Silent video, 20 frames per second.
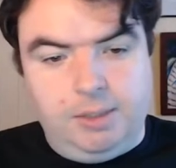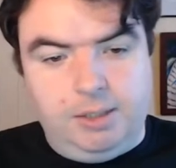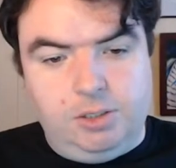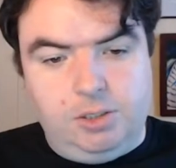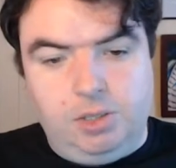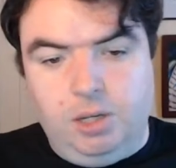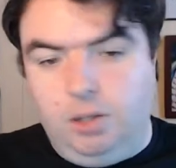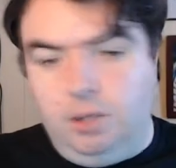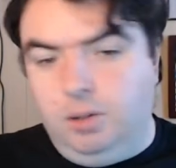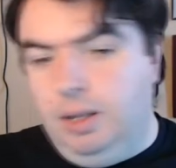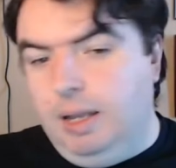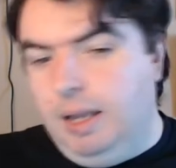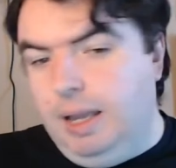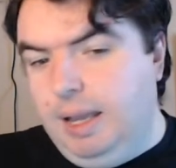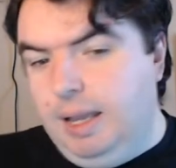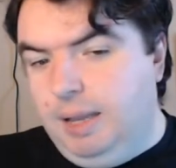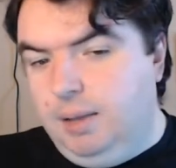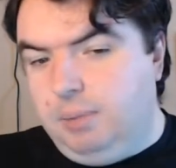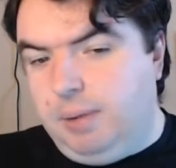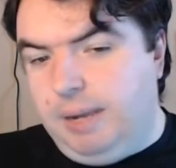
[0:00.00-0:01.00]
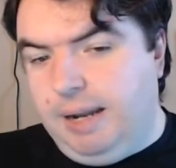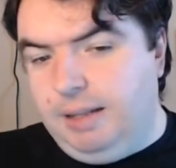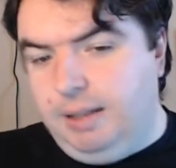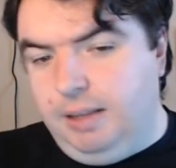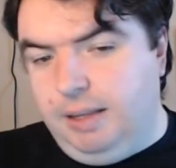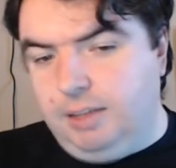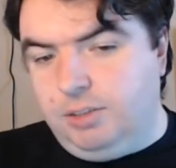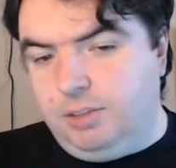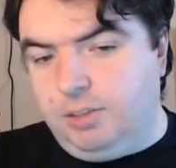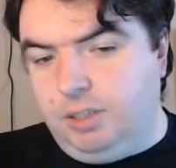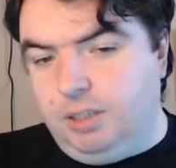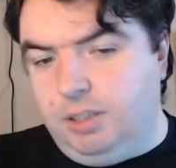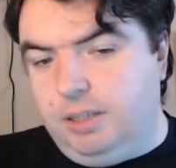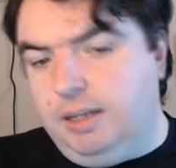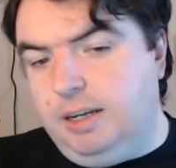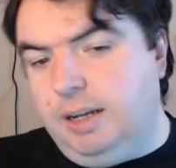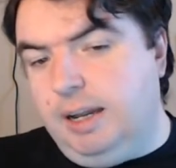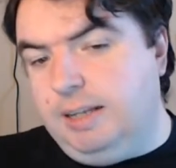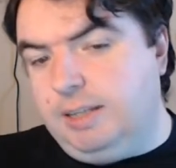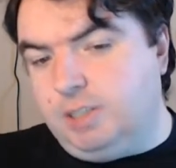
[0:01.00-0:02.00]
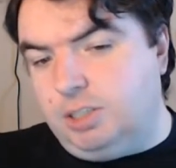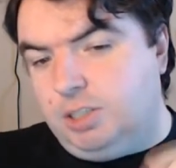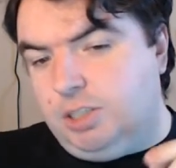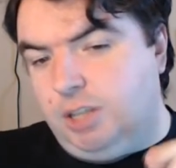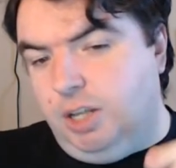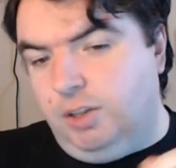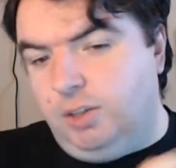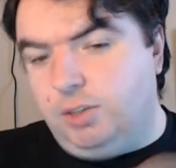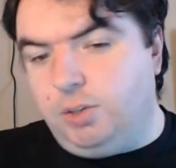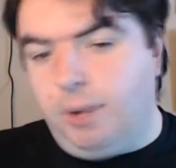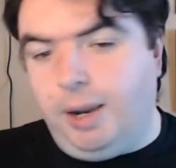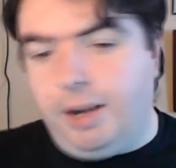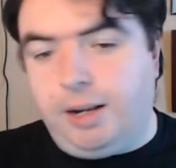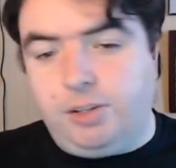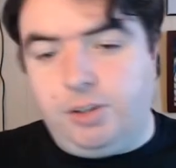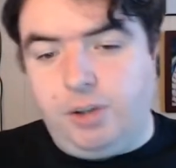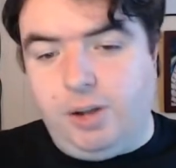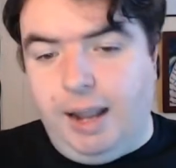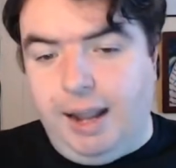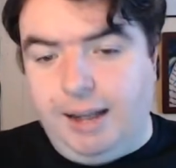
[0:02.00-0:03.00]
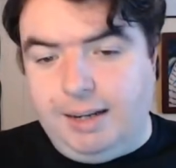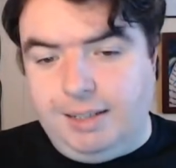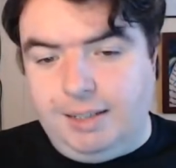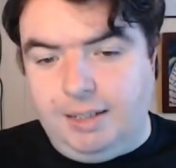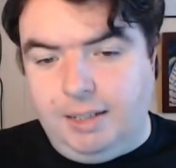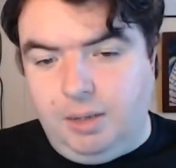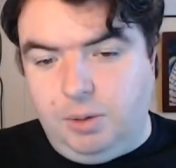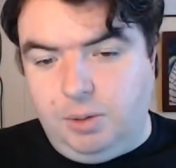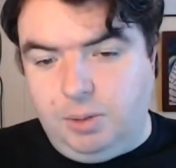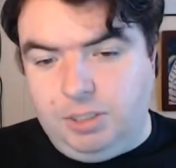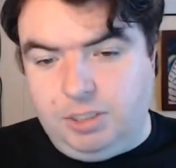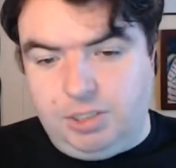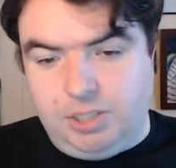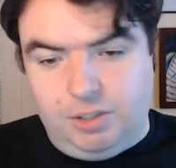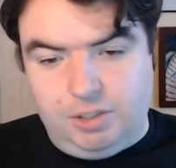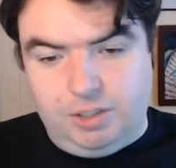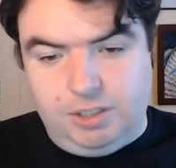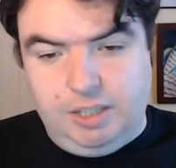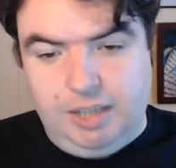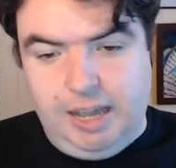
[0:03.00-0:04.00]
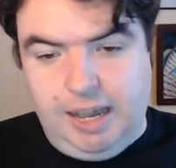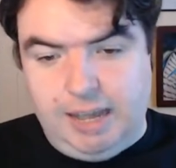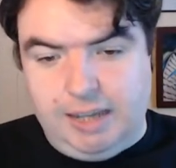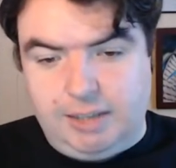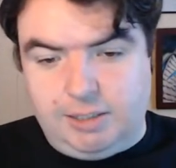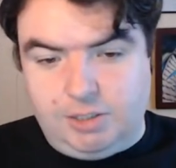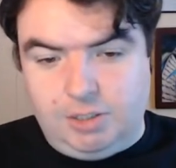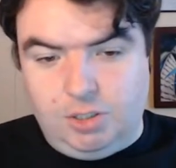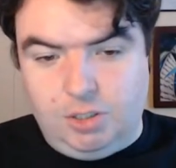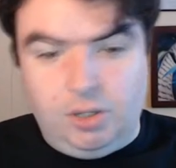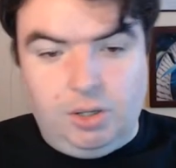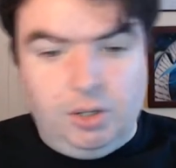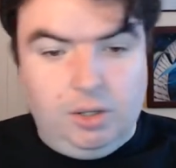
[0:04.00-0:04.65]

Still, Battle Angel Alita has a solid director and an equally solid cast.